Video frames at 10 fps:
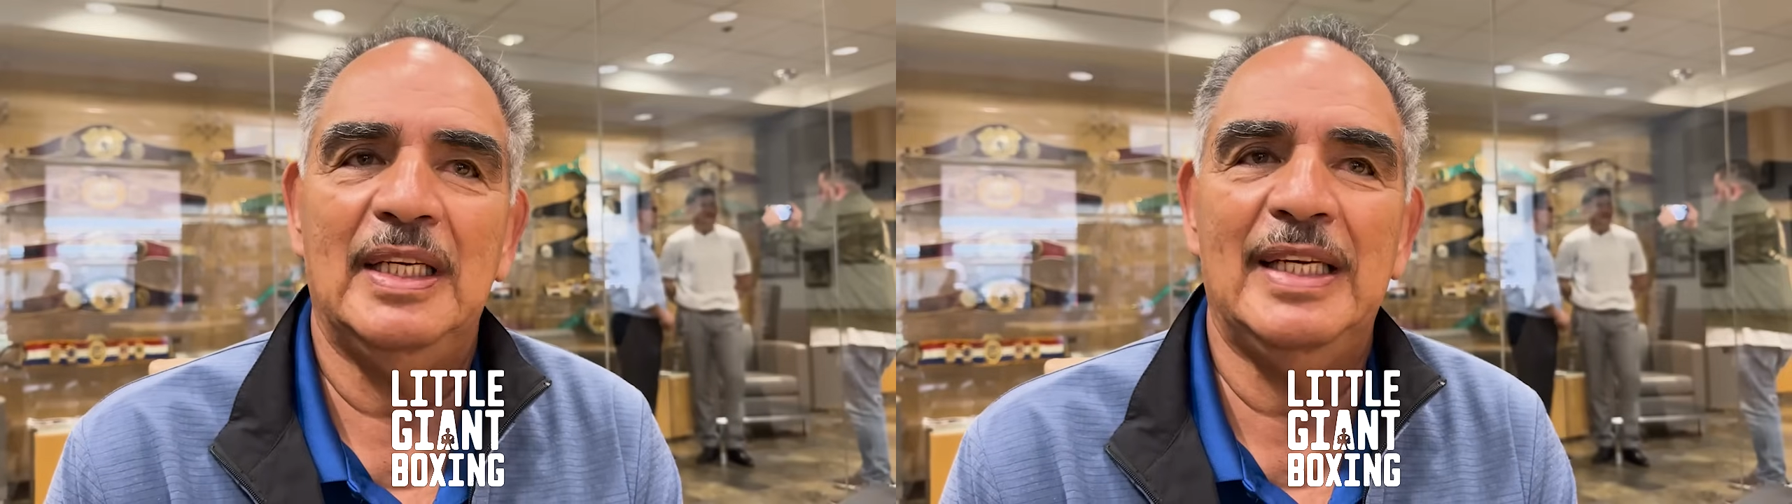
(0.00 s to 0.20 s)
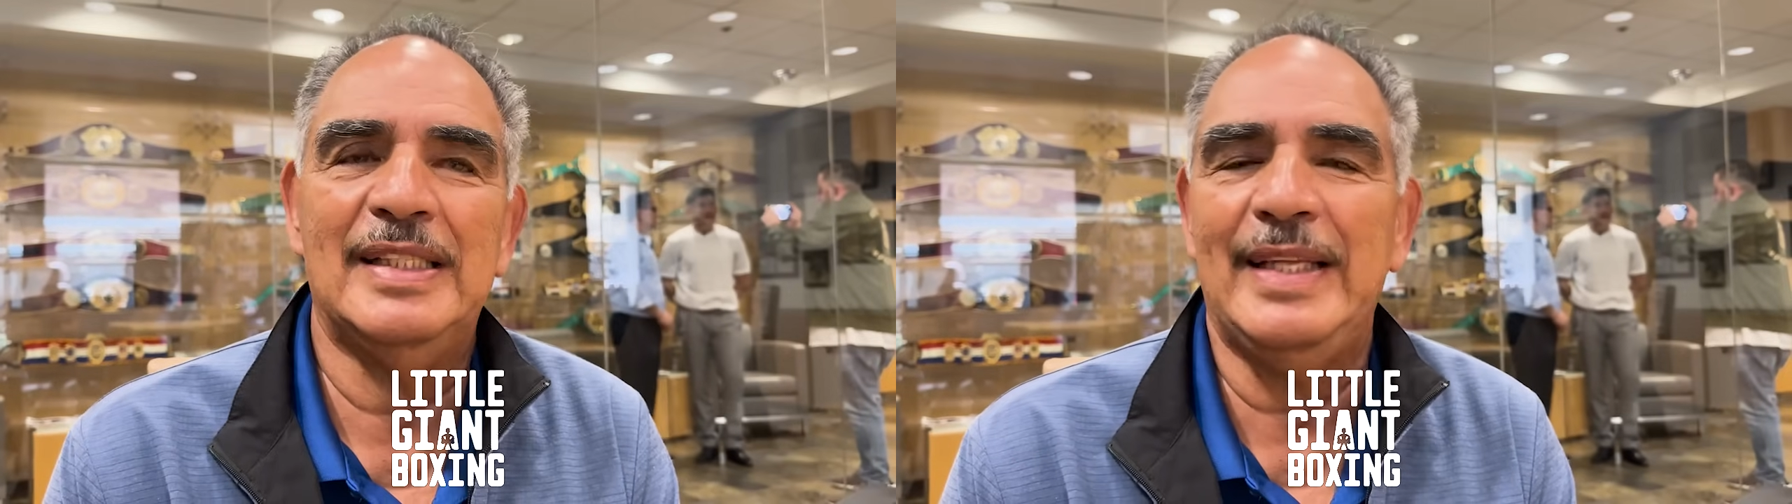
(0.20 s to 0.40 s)

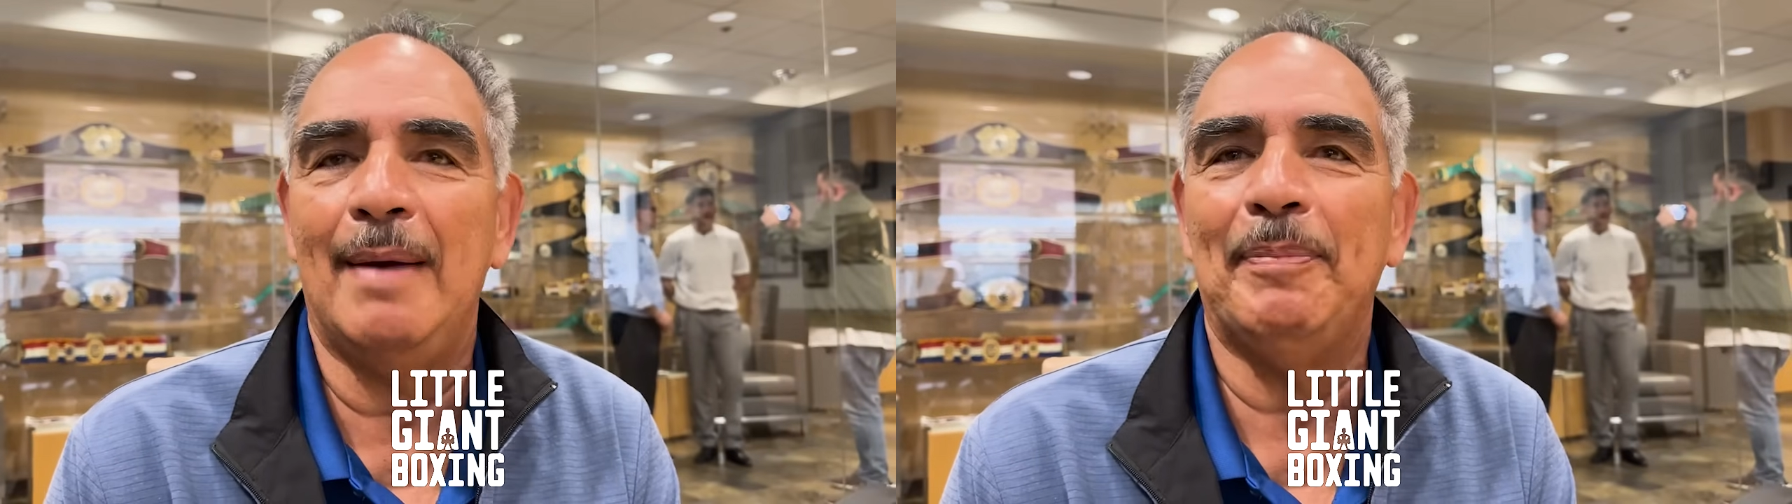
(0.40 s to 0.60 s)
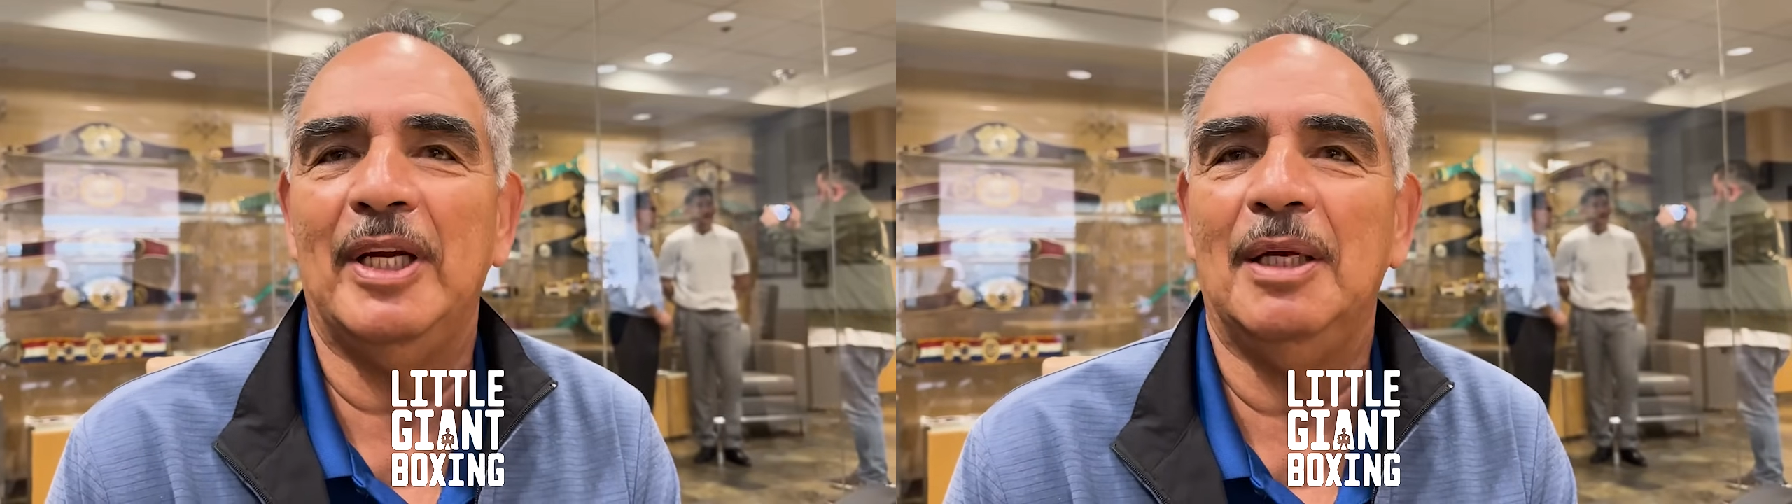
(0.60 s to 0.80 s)

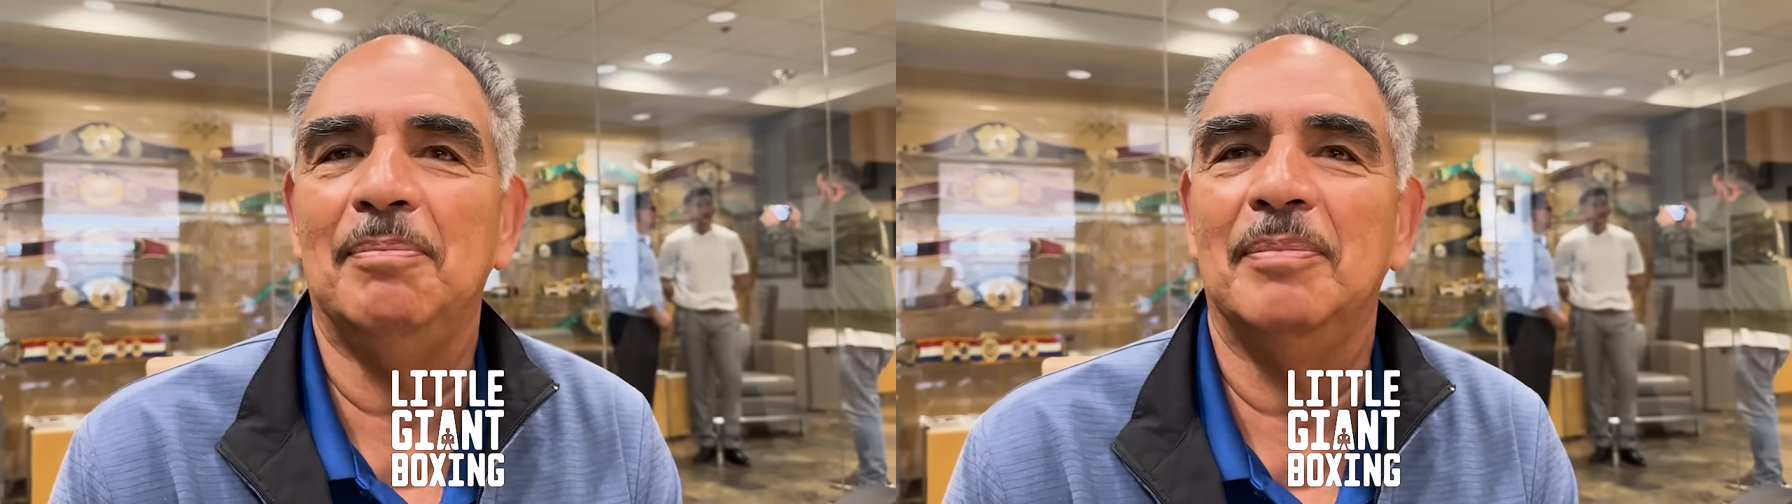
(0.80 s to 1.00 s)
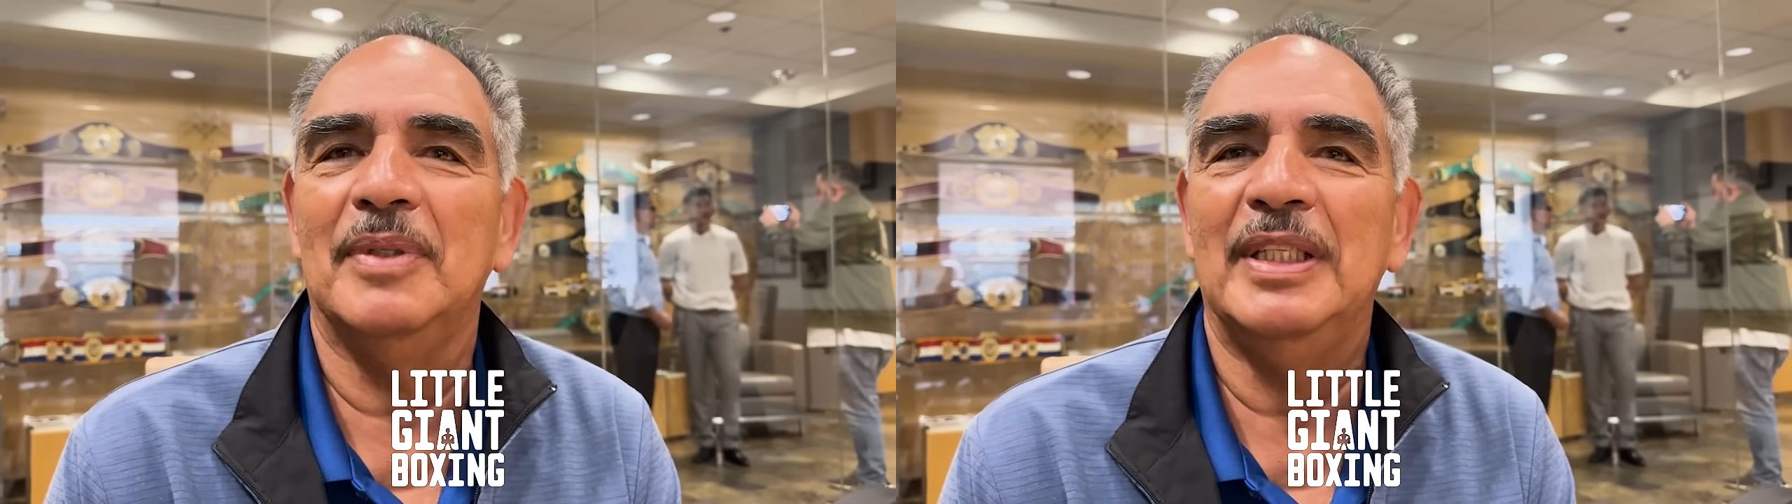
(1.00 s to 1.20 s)
stamp on
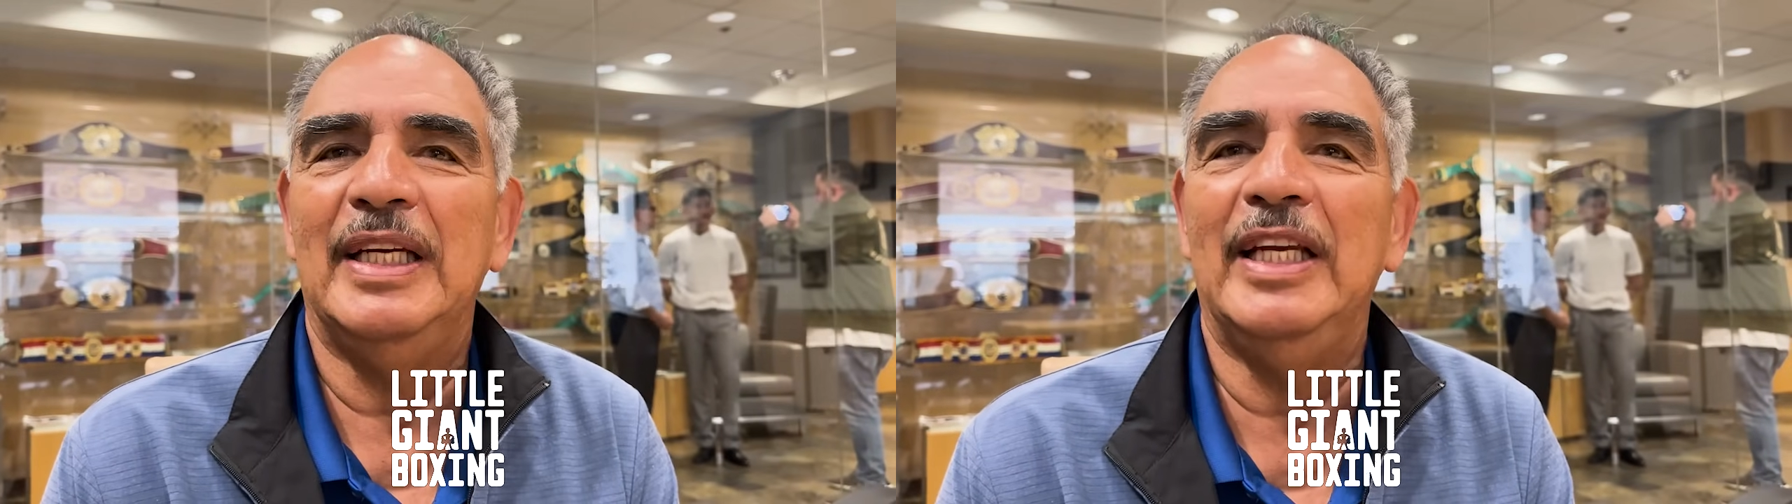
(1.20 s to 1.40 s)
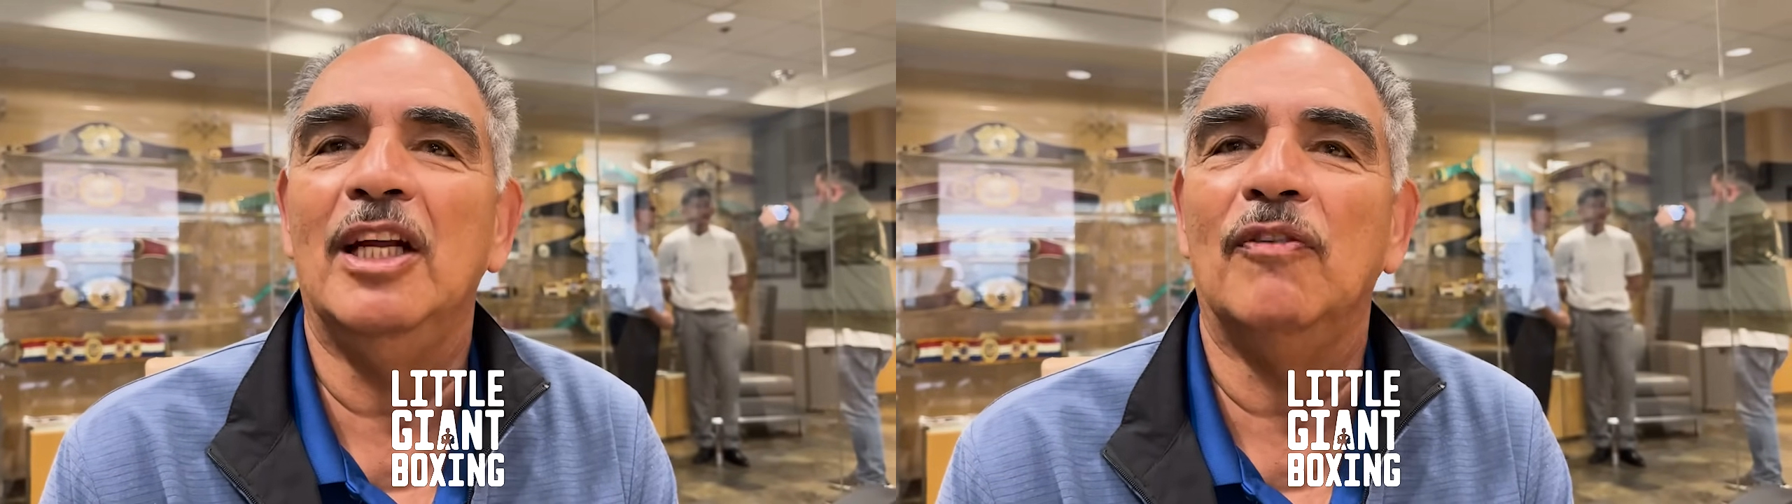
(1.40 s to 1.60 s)
him
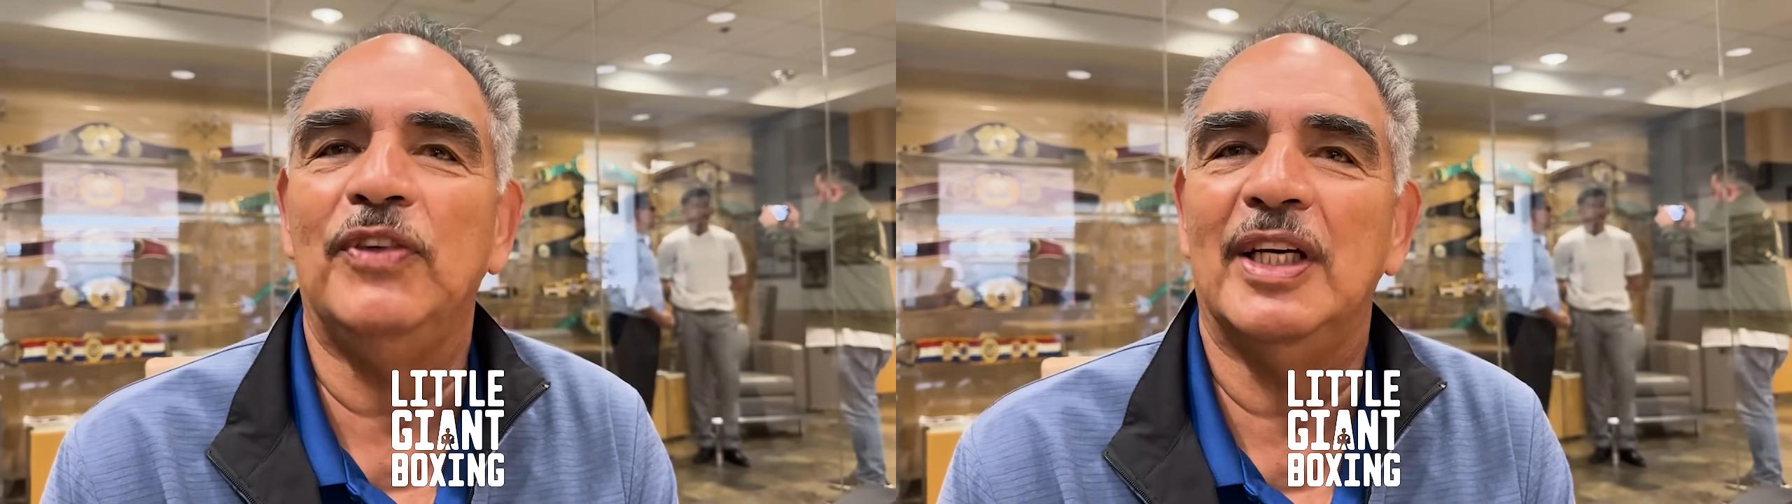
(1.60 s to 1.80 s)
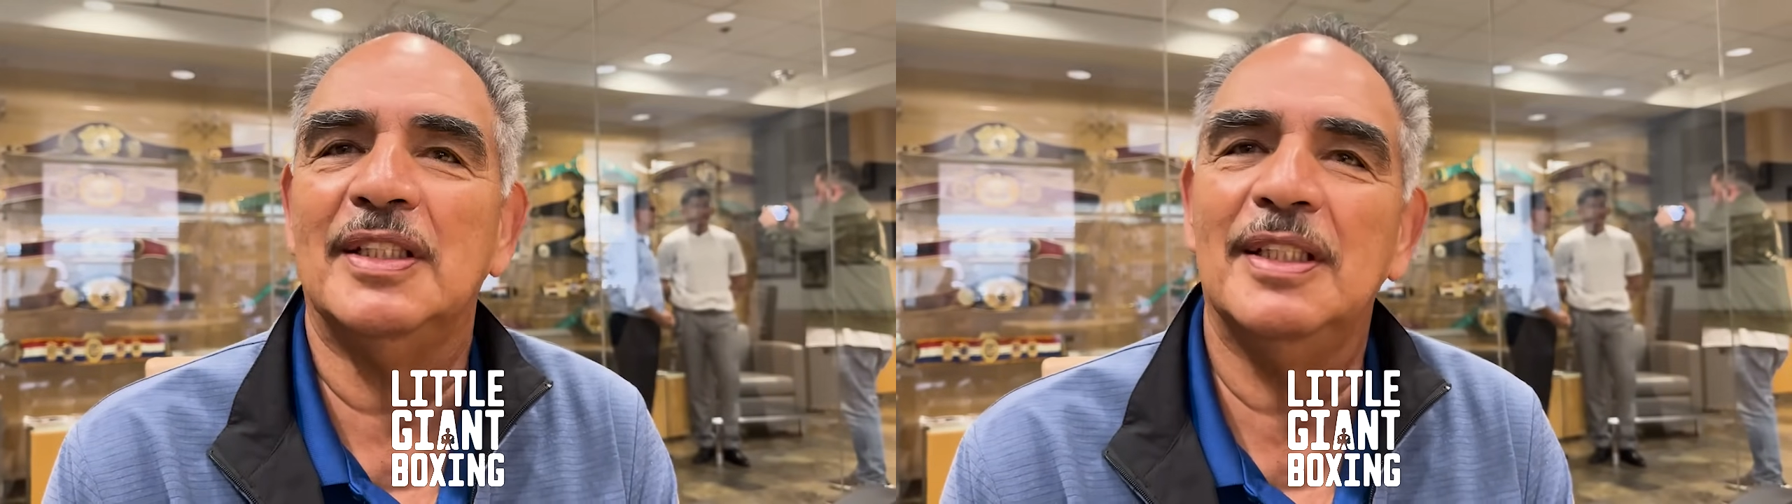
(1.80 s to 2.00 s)
enough
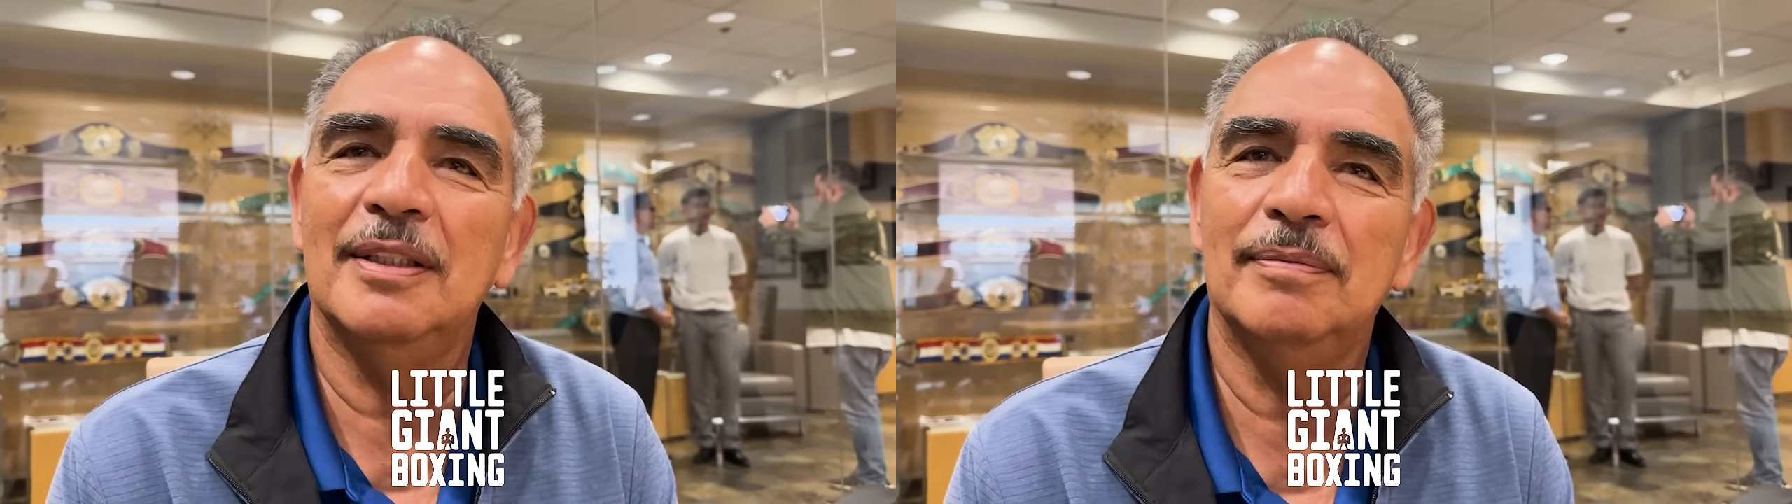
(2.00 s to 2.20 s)
yet.